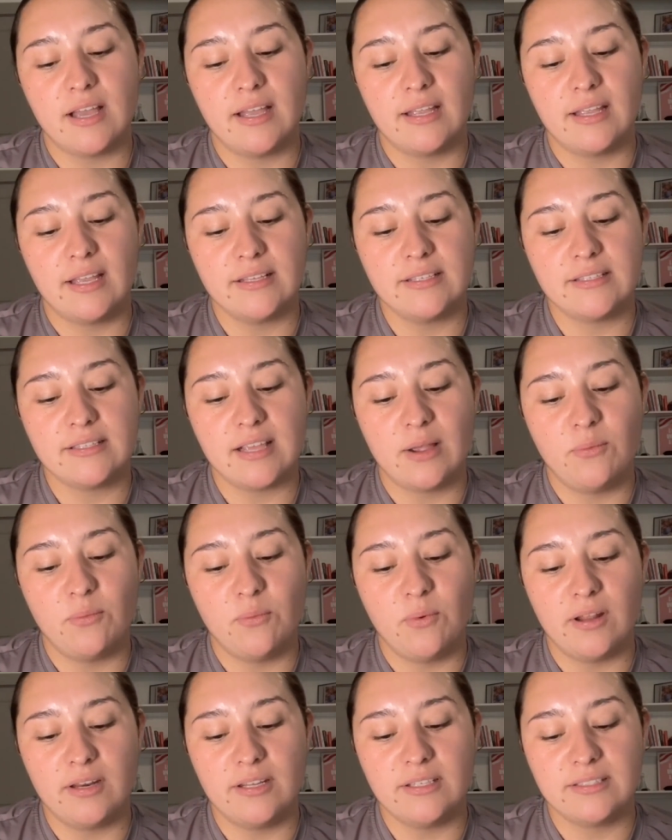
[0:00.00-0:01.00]
I guess I
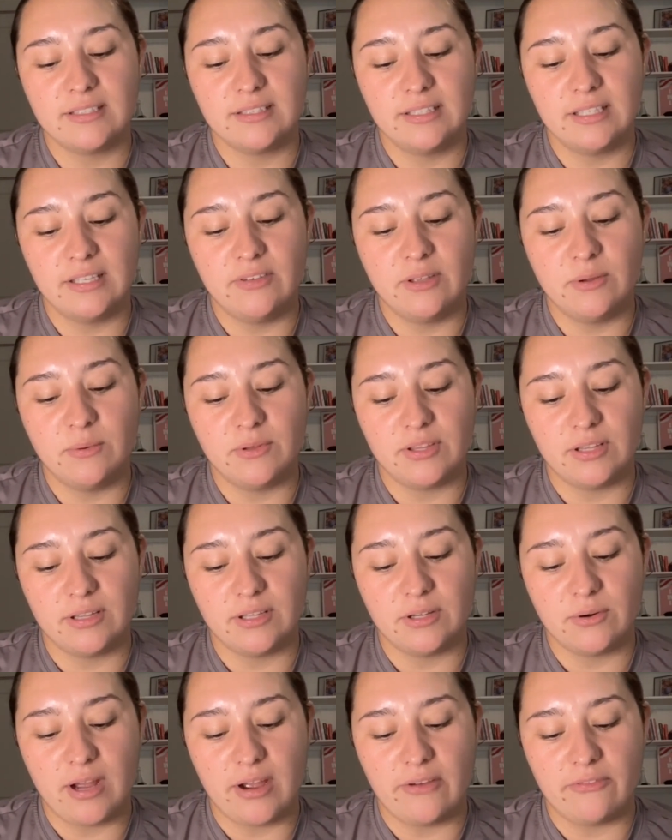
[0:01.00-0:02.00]
wanted to leave you with a
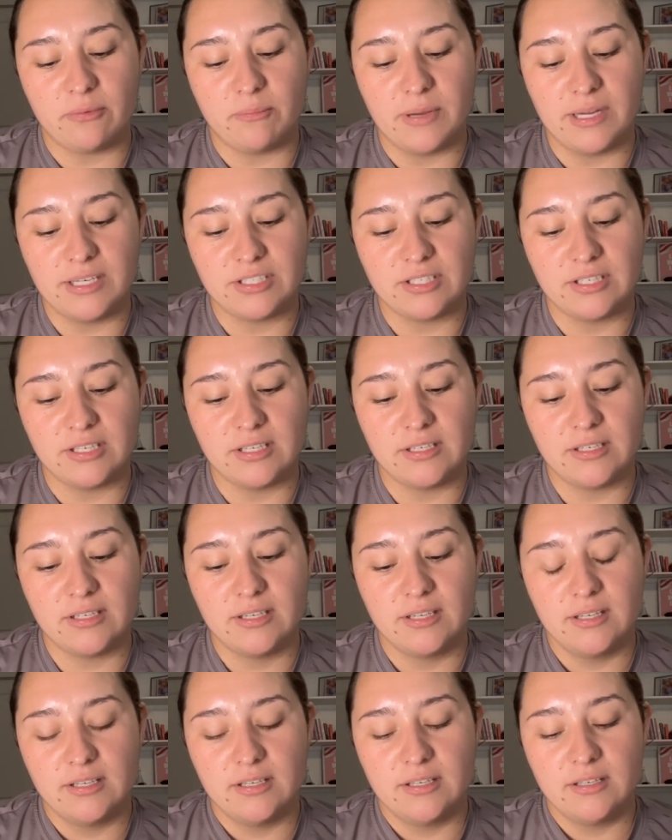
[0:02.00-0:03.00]
little affirmation,
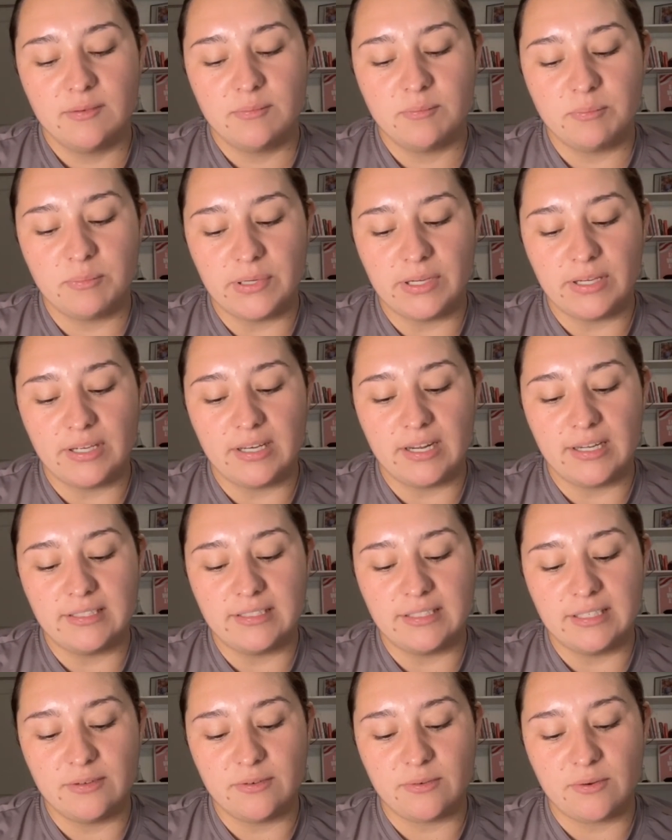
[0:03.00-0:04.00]
but I
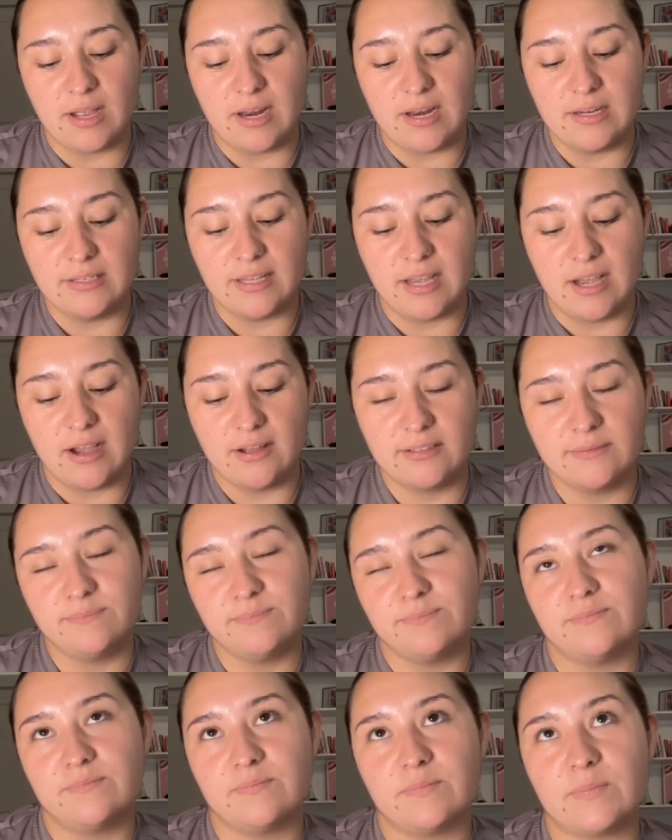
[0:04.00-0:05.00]
didn't write it
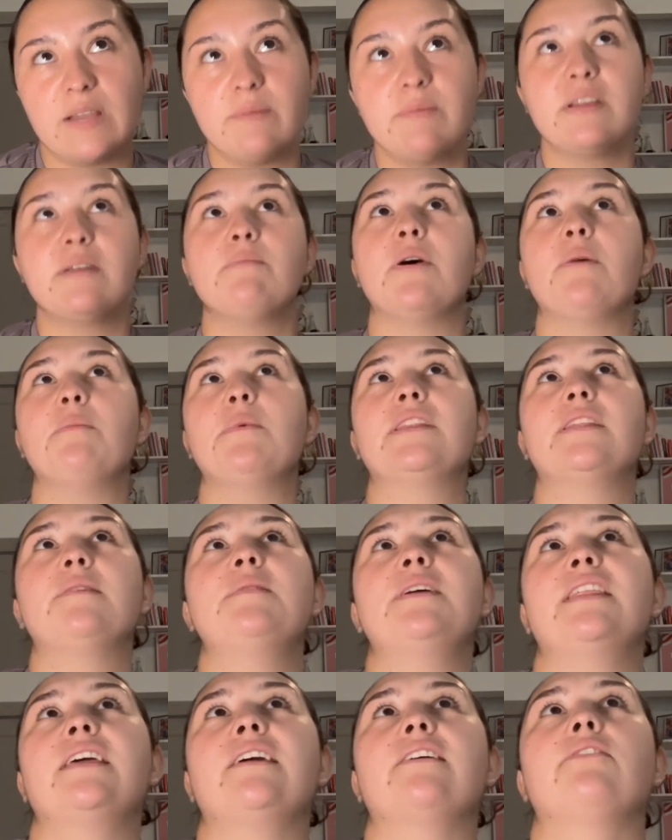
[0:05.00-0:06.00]
down. Give me a moment. Let
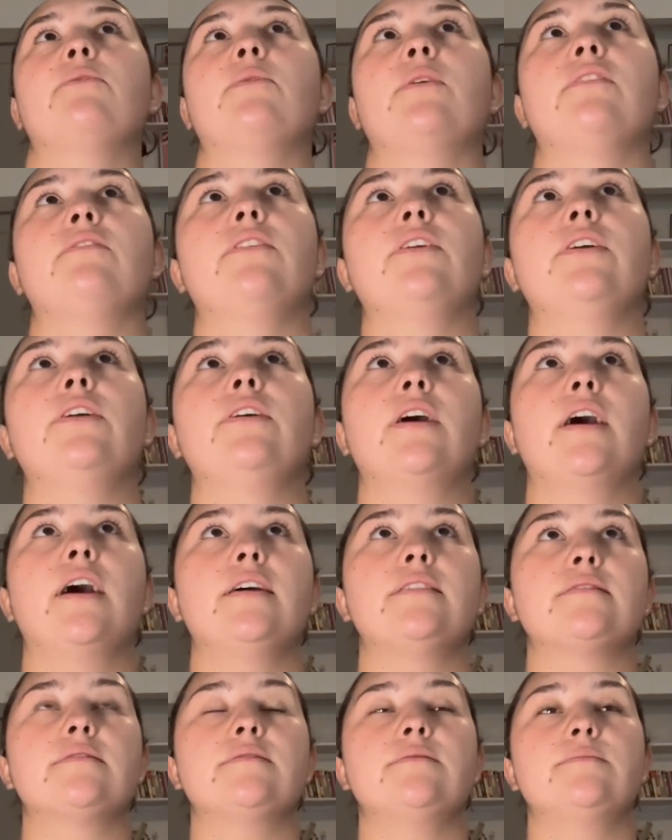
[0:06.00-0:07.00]
me think of one for you
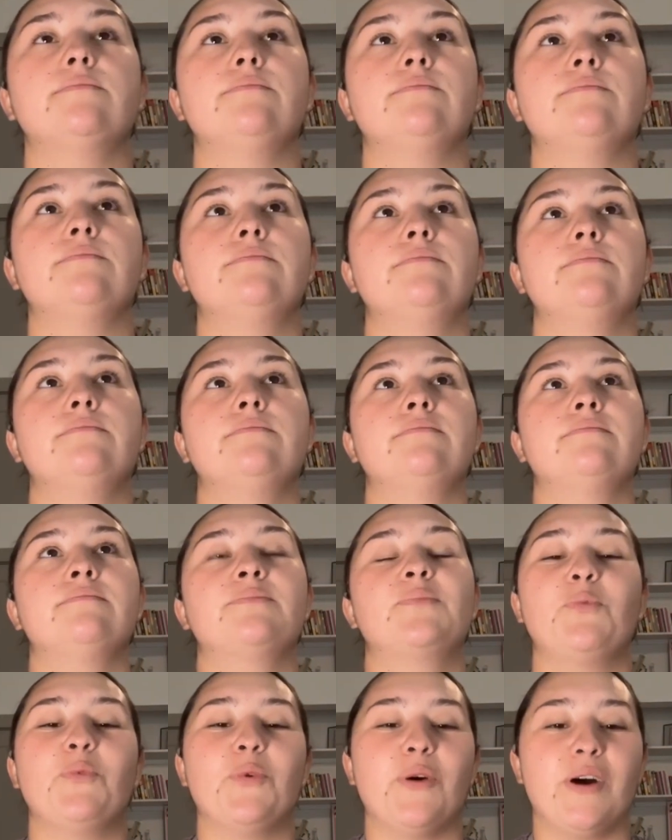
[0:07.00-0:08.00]
guys.
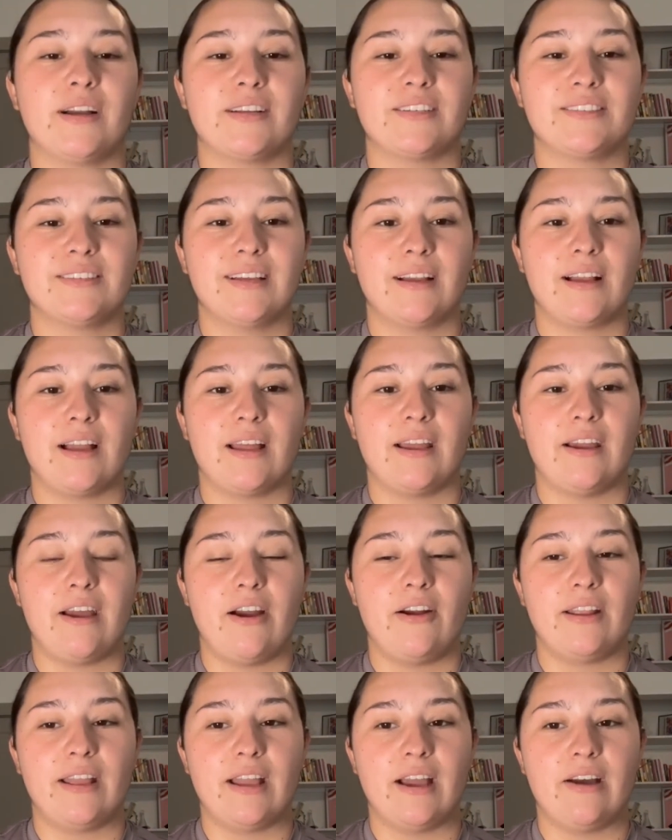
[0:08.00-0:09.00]
Well, actually, I kind of
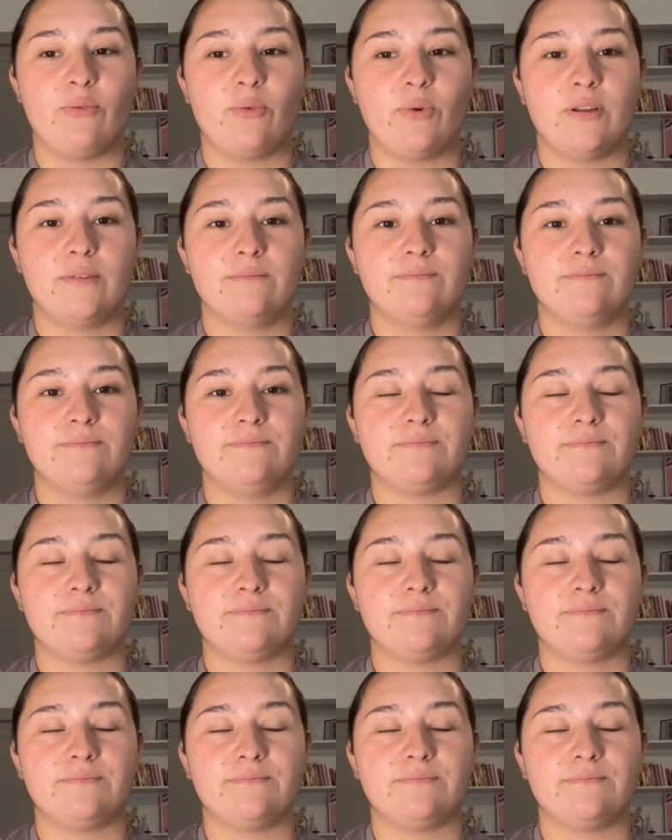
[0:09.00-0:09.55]
already have one.